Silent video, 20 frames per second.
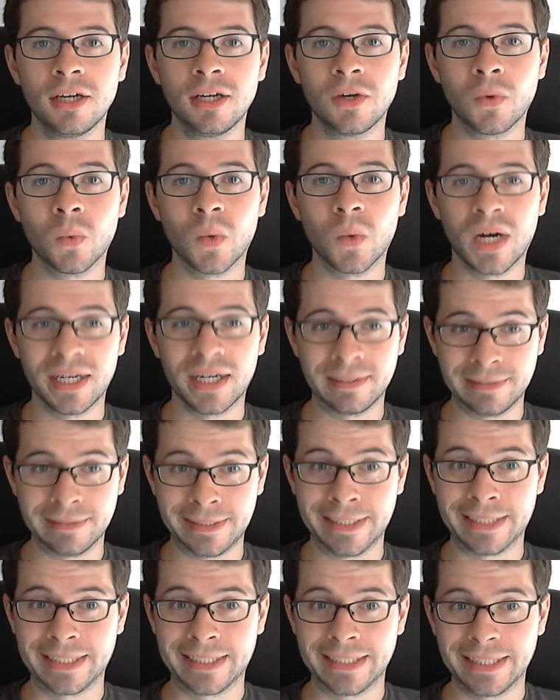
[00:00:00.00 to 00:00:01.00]
wild
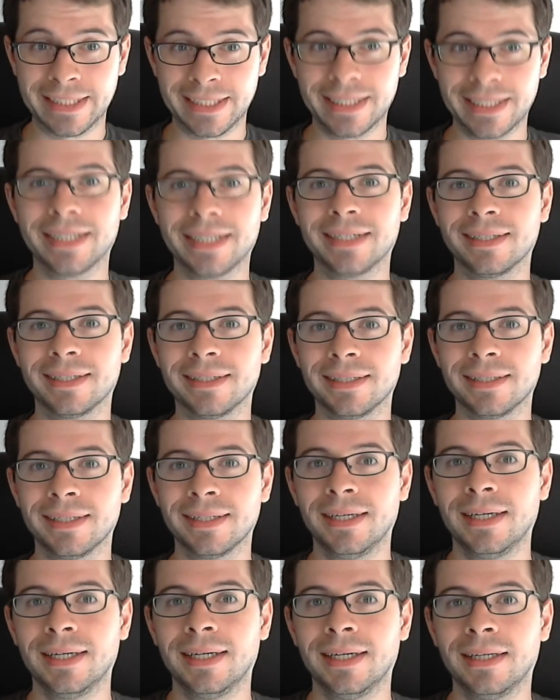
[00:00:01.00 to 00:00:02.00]
technique, and
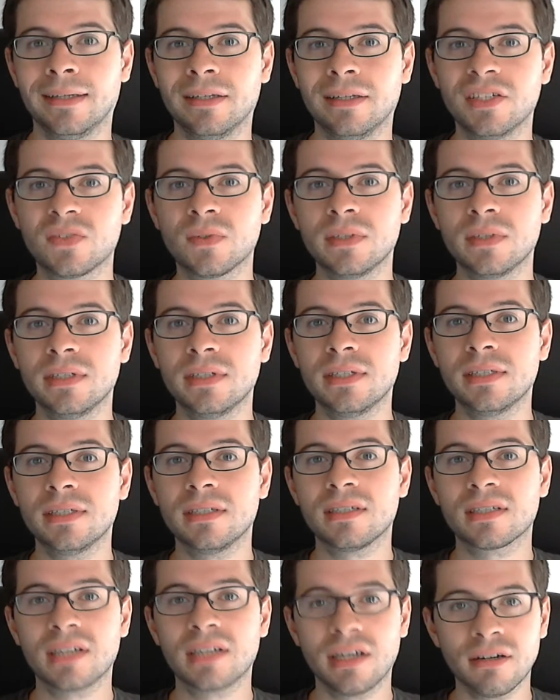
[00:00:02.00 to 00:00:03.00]
this one
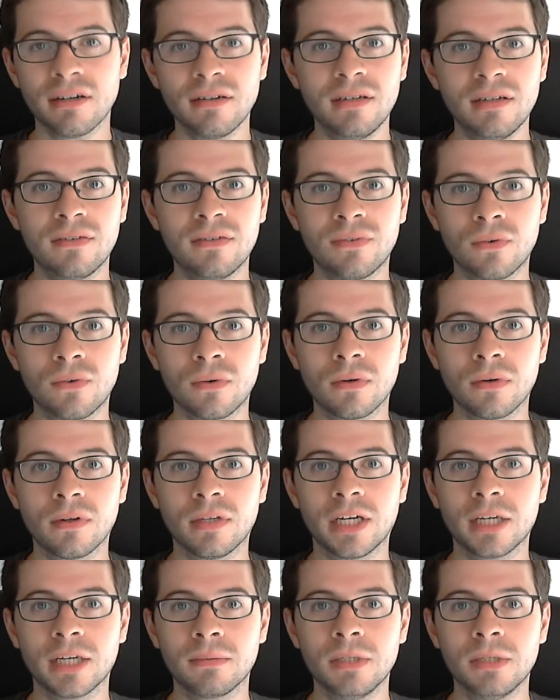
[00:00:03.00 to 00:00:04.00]
is scary for a
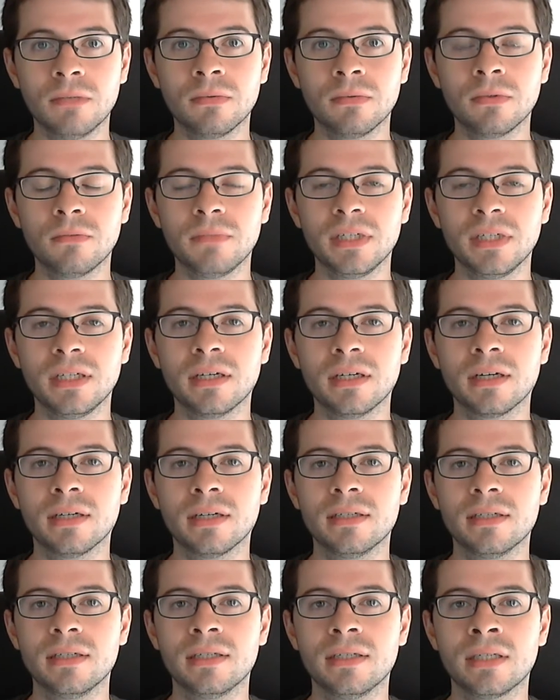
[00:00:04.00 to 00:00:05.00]
lot of people
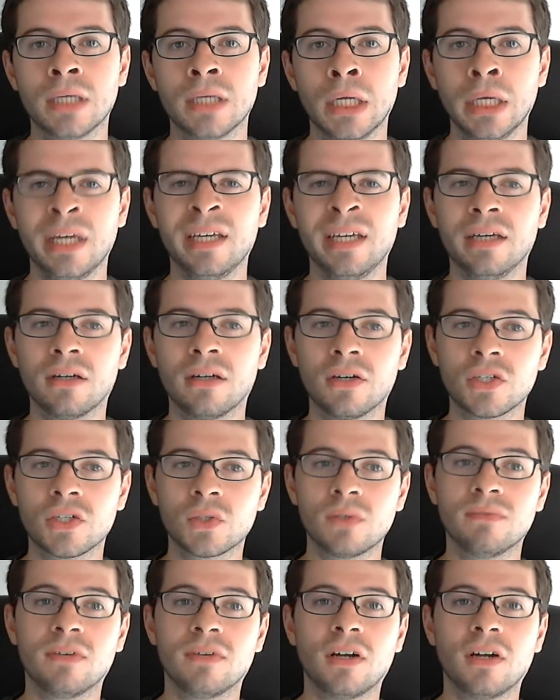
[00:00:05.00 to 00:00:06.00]
because it
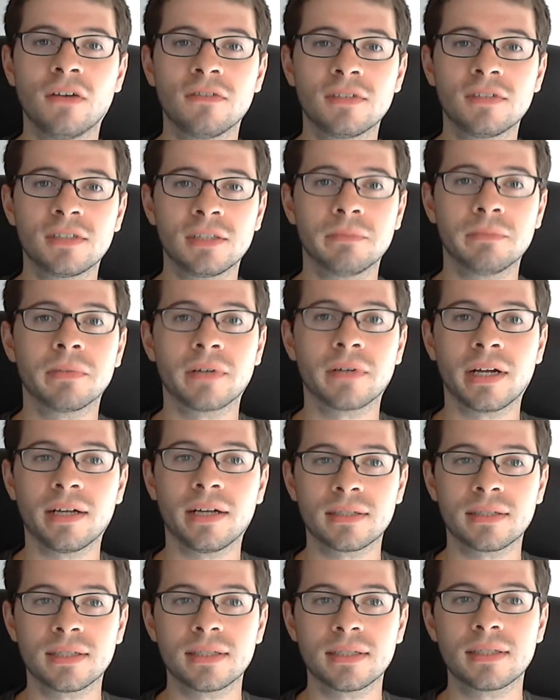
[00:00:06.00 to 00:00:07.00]
also involves sleep
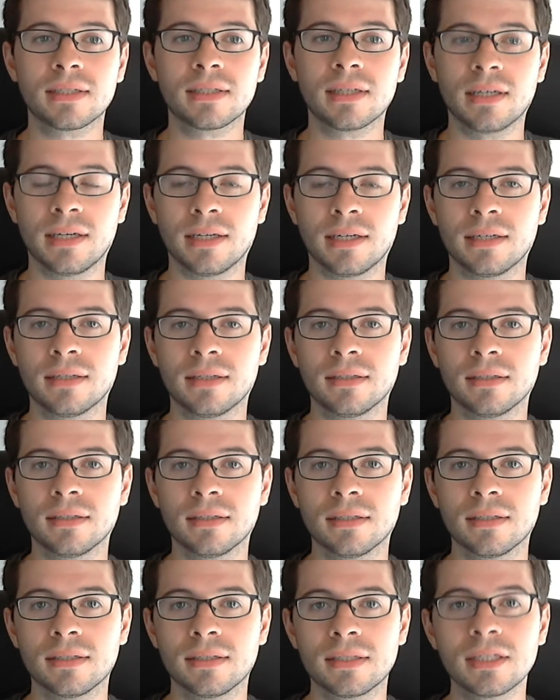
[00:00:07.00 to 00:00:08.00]
paralysis. And
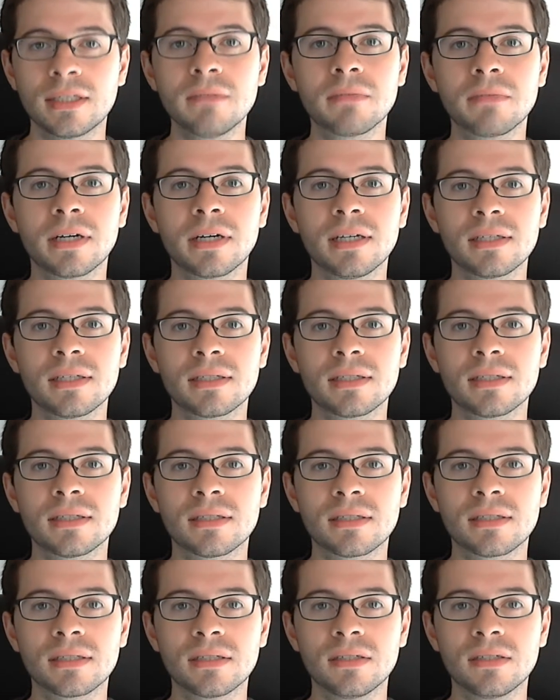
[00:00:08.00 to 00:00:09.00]
sleep
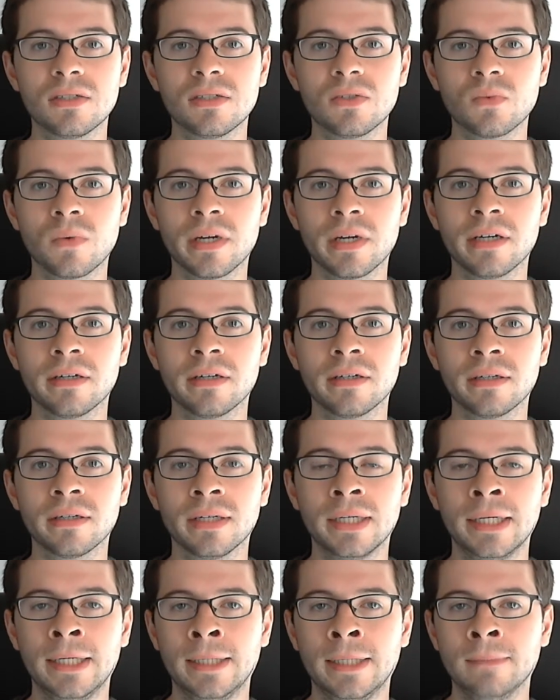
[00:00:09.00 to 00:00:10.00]
paralysis is
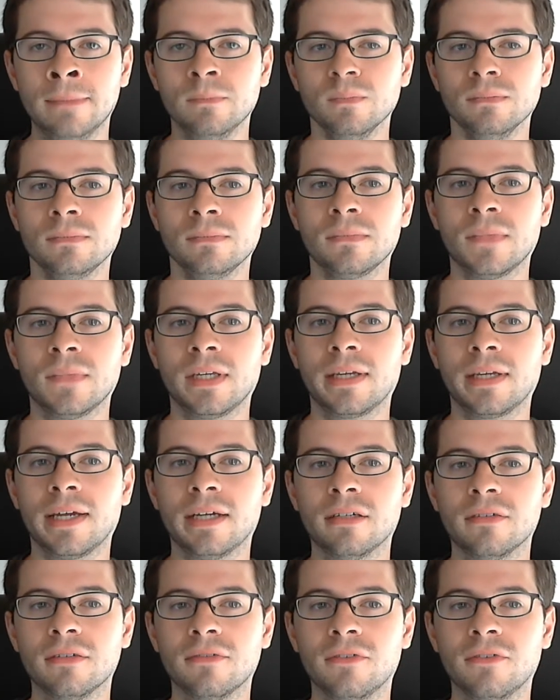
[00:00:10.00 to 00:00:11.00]
where
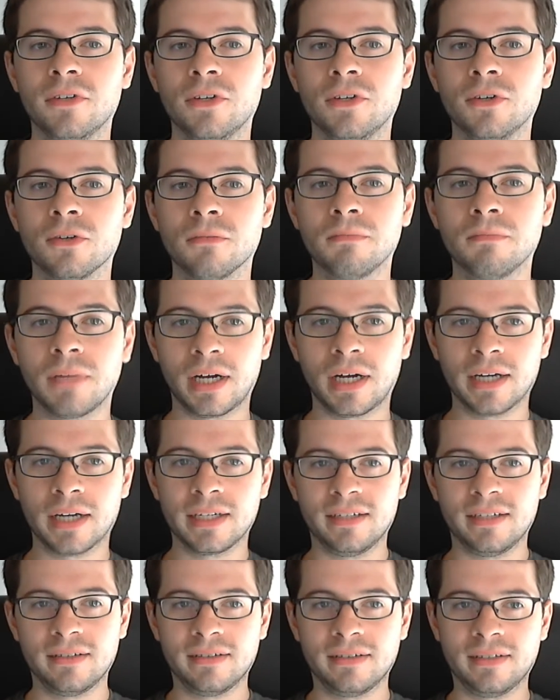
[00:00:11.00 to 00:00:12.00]
kind of your
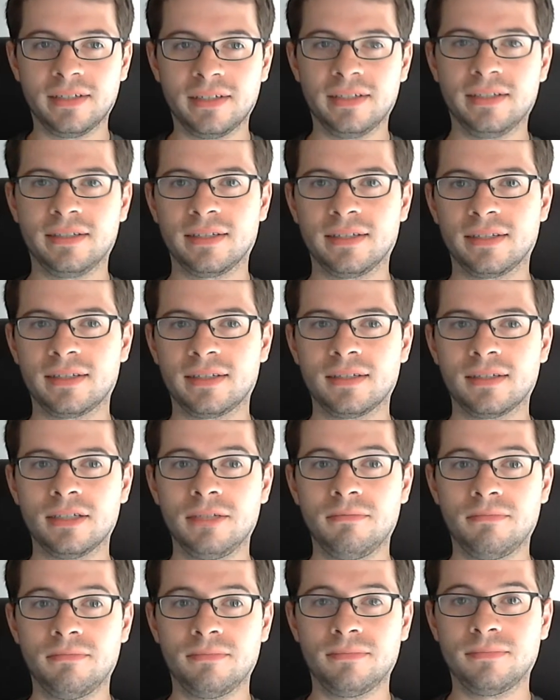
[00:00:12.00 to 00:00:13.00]
body is
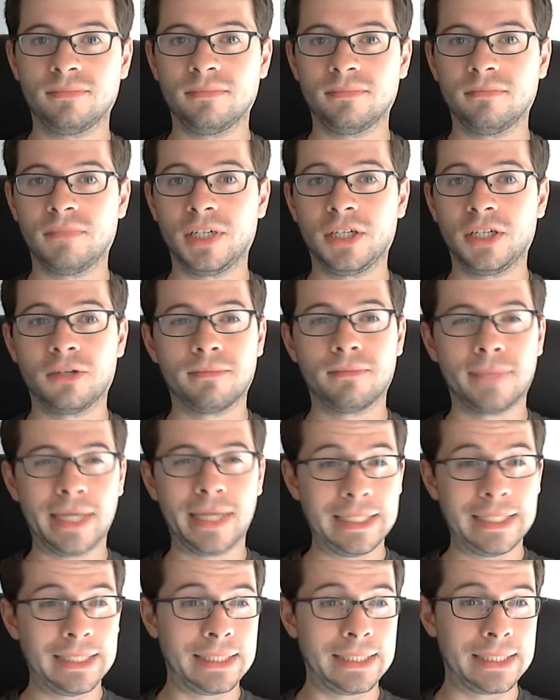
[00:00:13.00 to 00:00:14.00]
asleep, but your
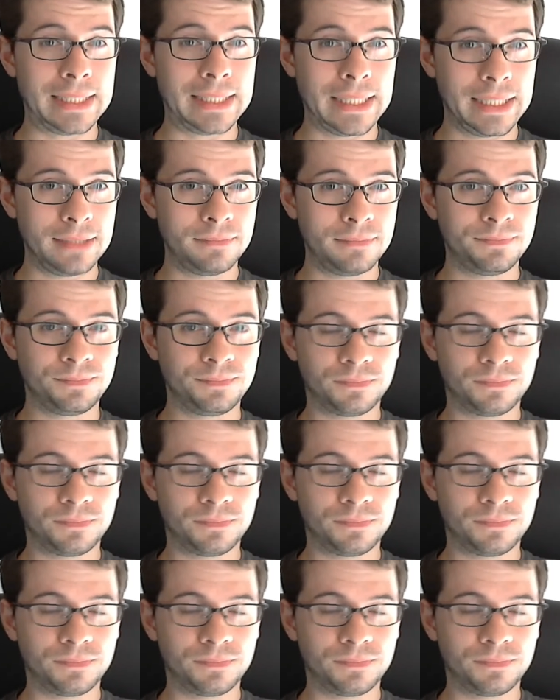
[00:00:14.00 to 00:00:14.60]
mind is not,